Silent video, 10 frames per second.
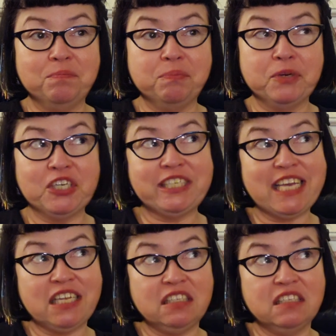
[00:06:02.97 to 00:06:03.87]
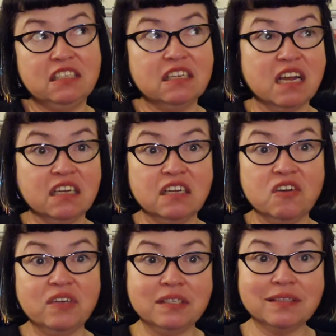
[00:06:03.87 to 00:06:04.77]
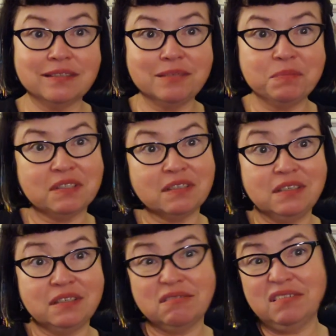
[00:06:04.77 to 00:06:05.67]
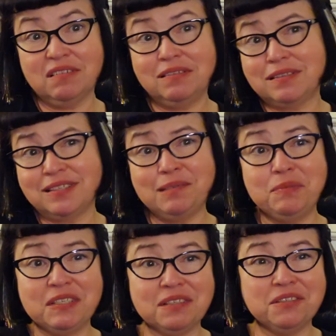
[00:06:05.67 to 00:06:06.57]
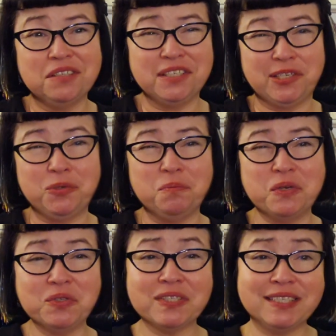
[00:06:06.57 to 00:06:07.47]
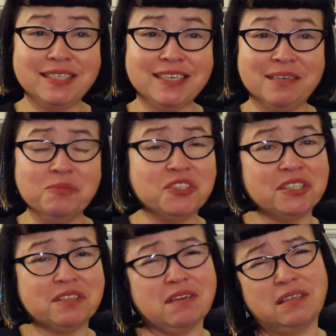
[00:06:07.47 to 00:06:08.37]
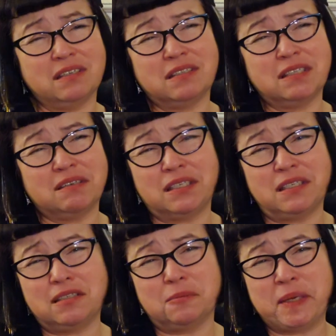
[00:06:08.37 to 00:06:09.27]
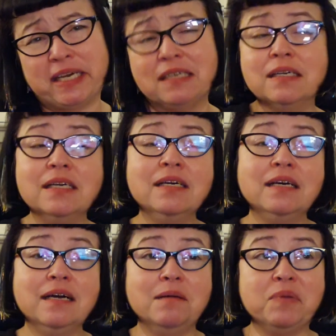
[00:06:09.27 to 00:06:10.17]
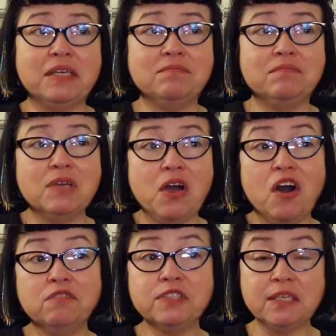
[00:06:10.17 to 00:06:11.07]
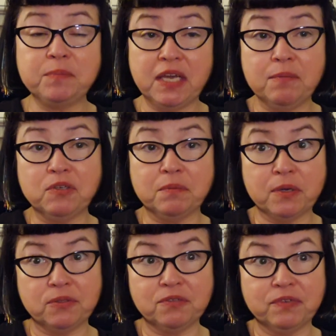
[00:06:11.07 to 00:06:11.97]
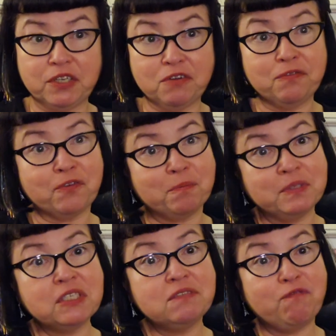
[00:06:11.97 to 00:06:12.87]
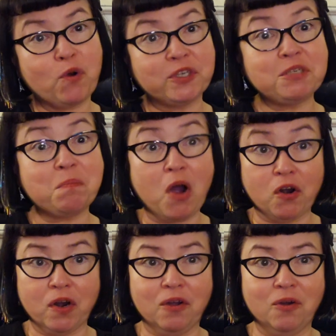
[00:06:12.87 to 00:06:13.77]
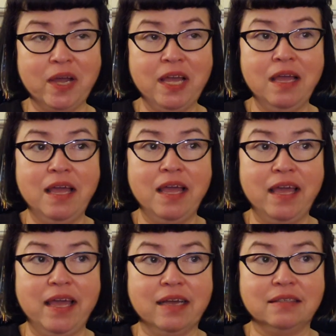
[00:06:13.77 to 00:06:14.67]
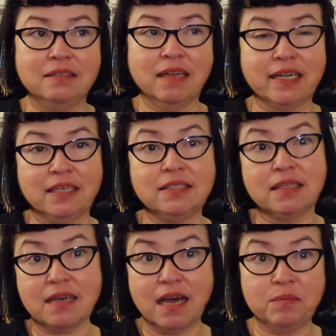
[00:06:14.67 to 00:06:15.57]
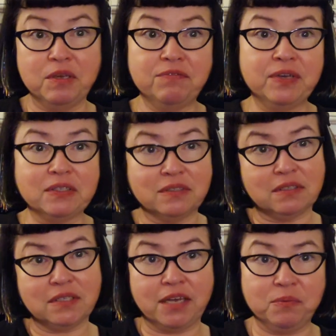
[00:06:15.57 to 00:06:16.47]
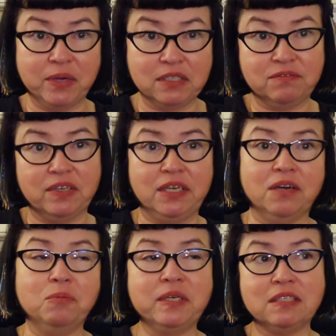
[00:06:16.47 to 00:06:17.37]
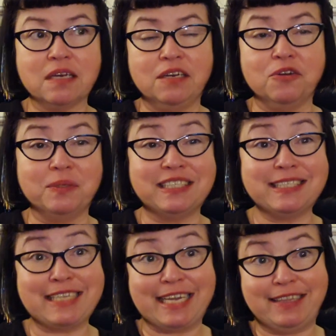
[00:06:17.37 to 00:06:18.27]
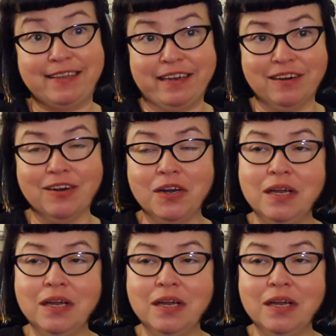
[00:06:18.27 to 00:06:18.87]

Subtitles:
pretend to not go to sleep because I don't go to sleep till 2 most of the time, which is not necessarily good or bad, but hopefully be able to post a video for tomorrow. And like I said, the hubby fixed the sideways video because I didn't know it stayed there.